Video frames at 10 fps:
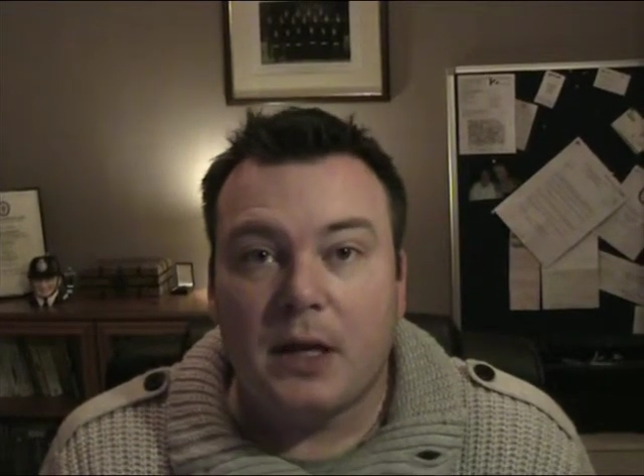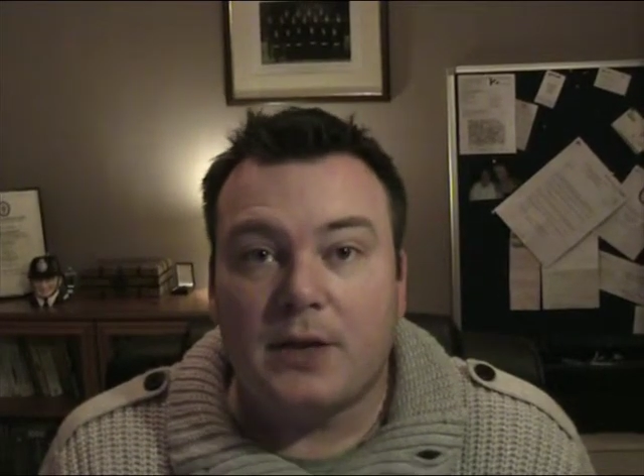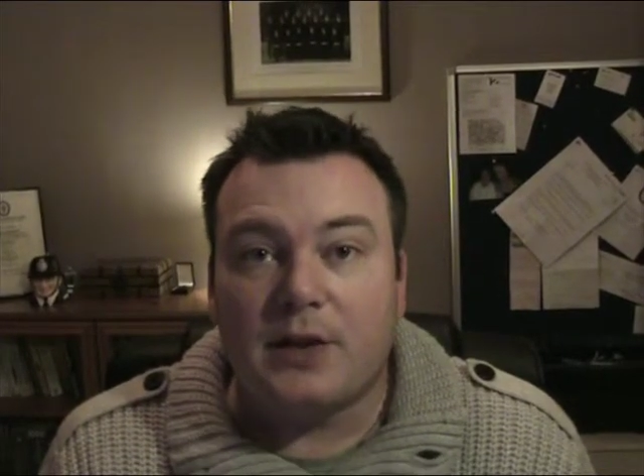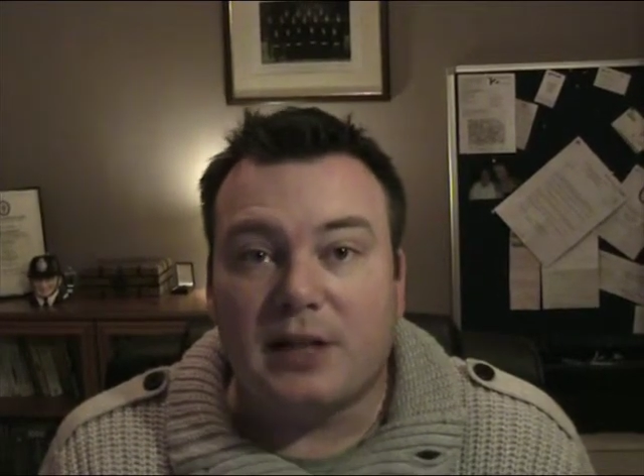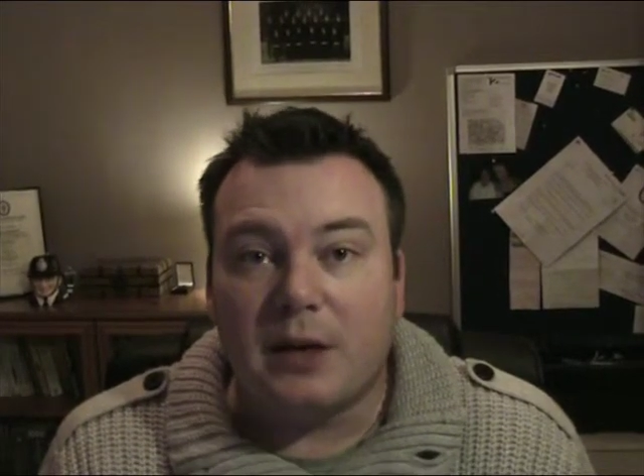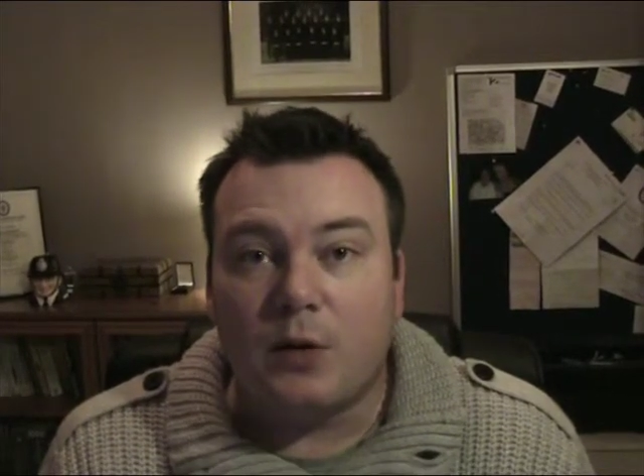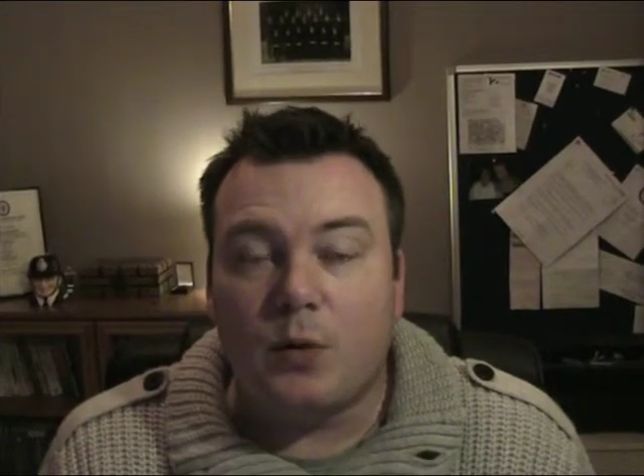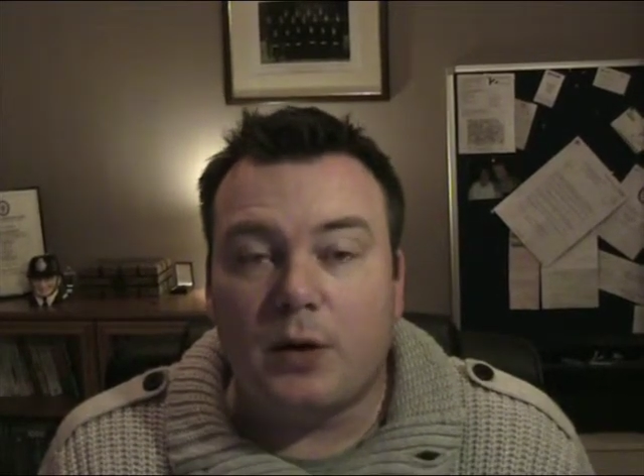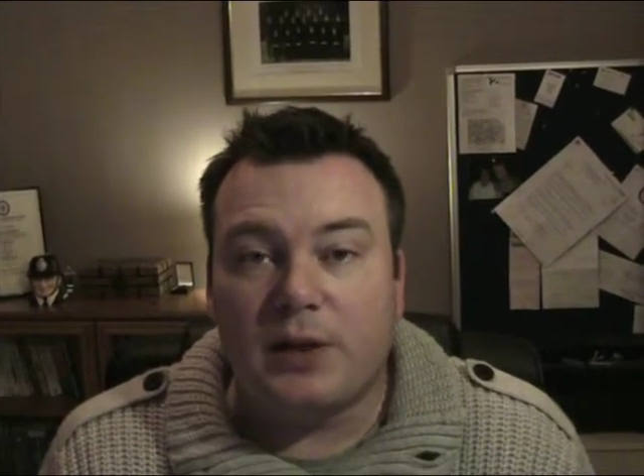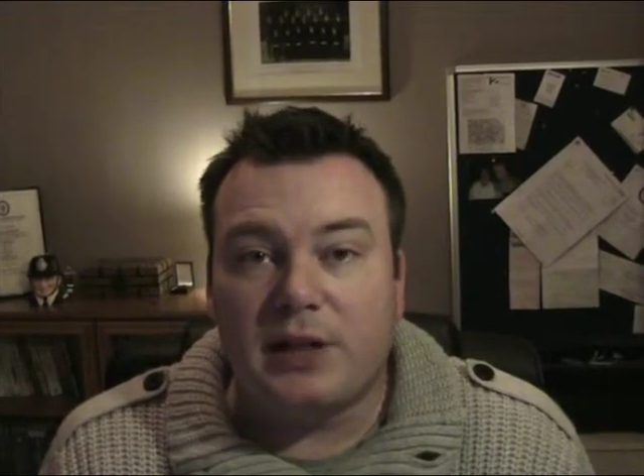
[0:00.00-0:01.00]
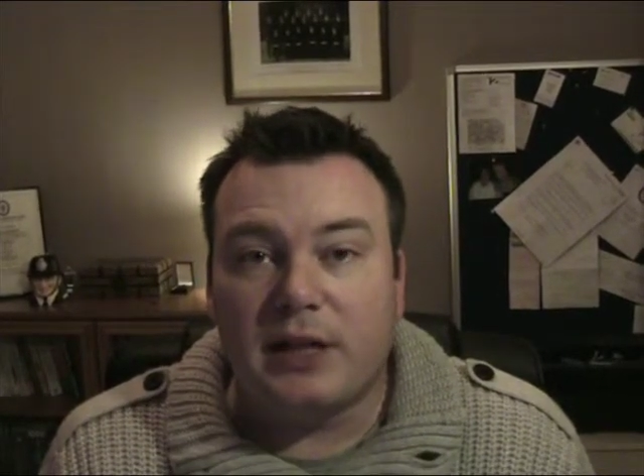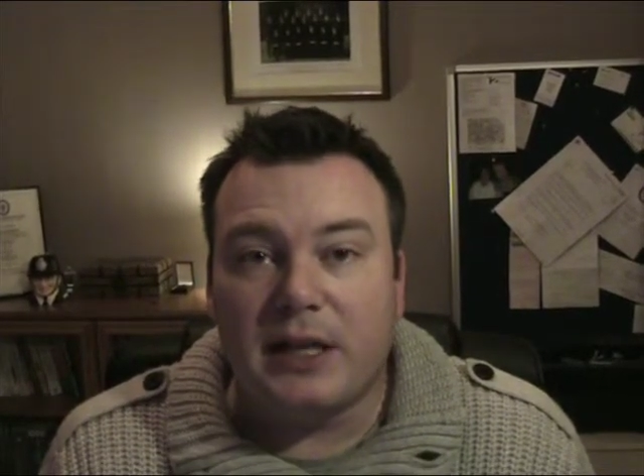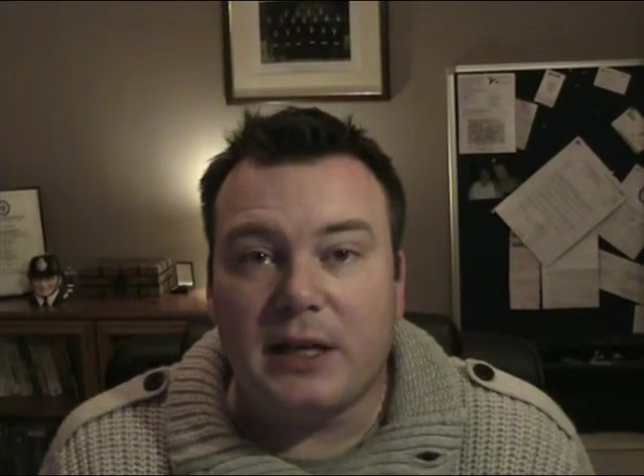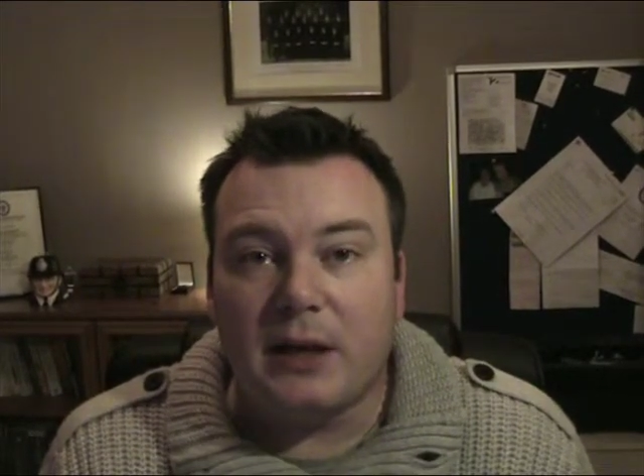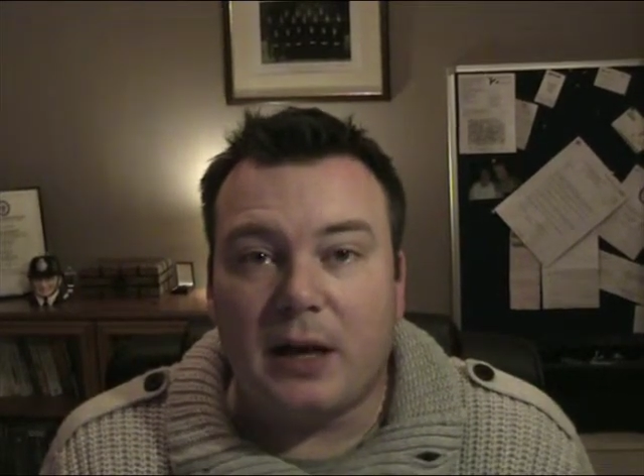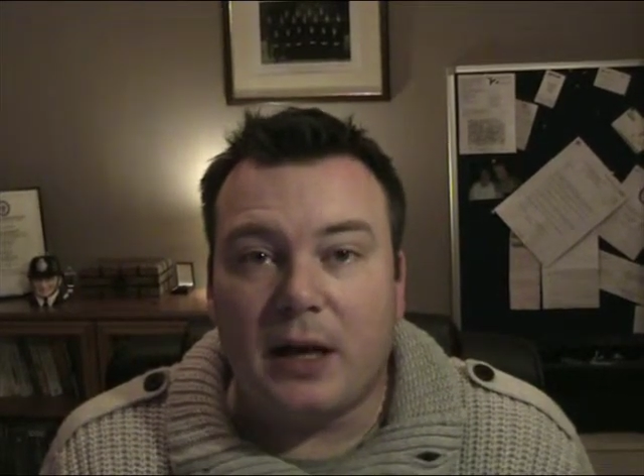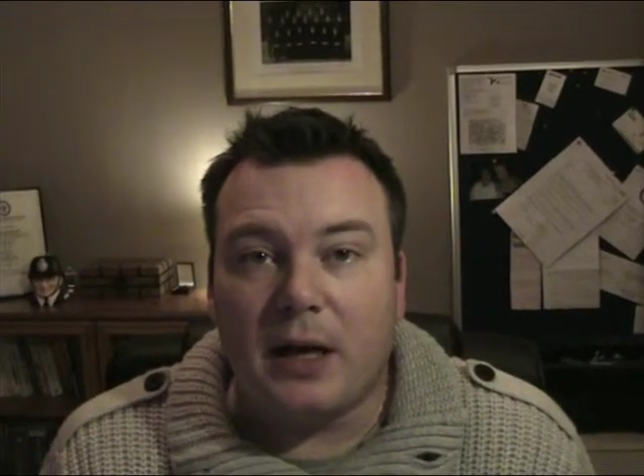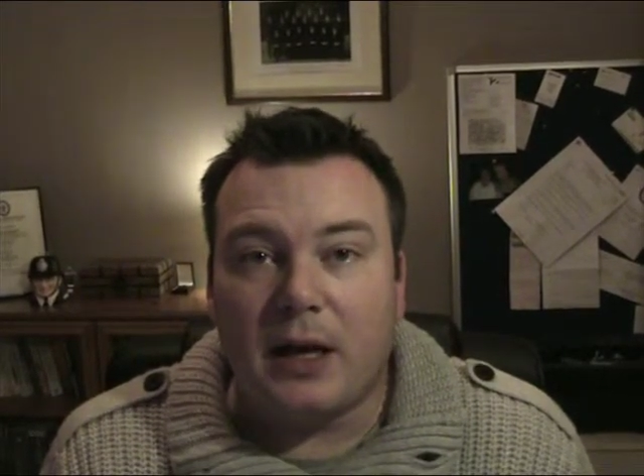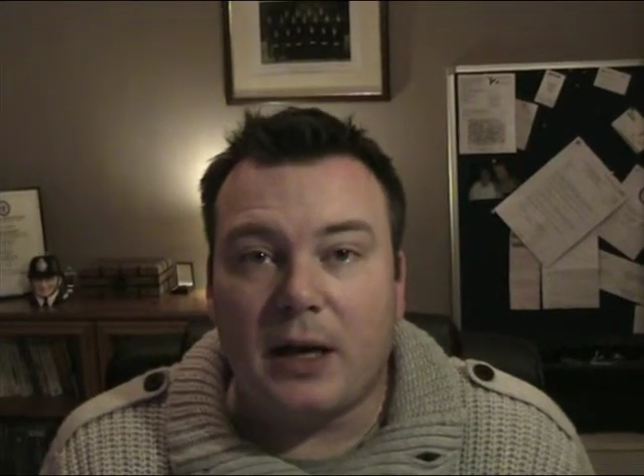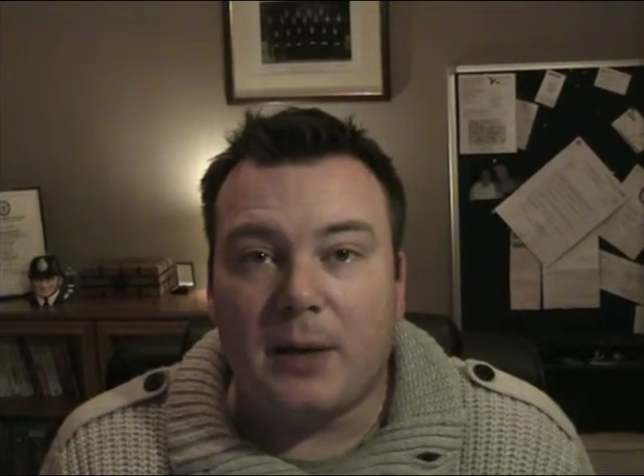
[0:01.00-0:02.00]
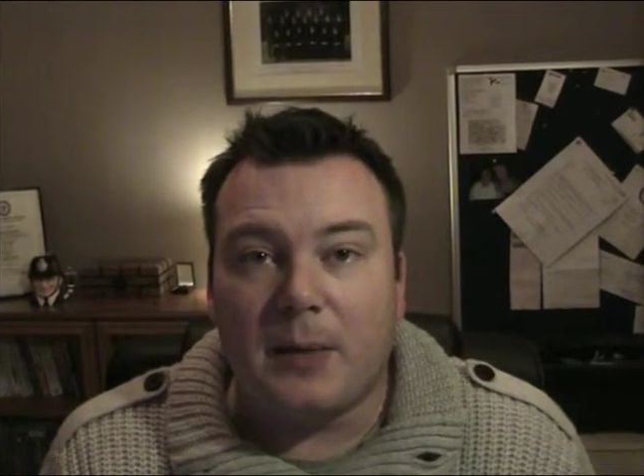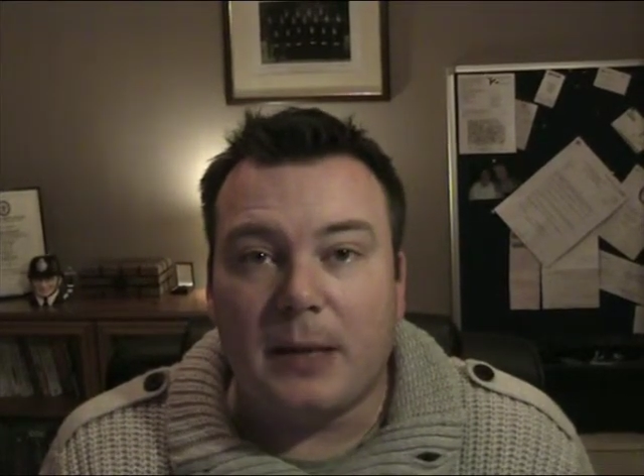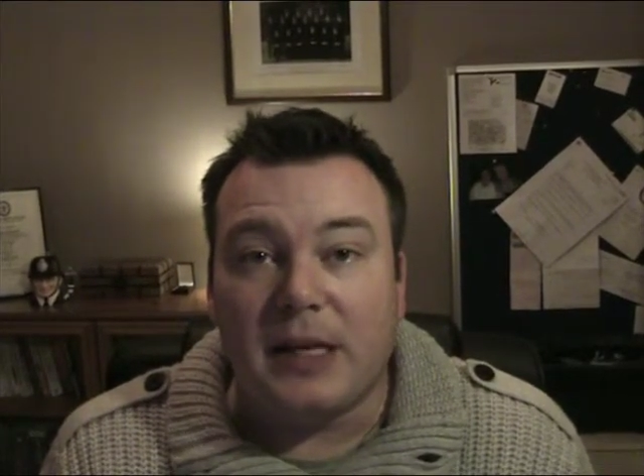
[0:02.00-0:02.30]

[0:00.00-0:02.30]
The sound quality um,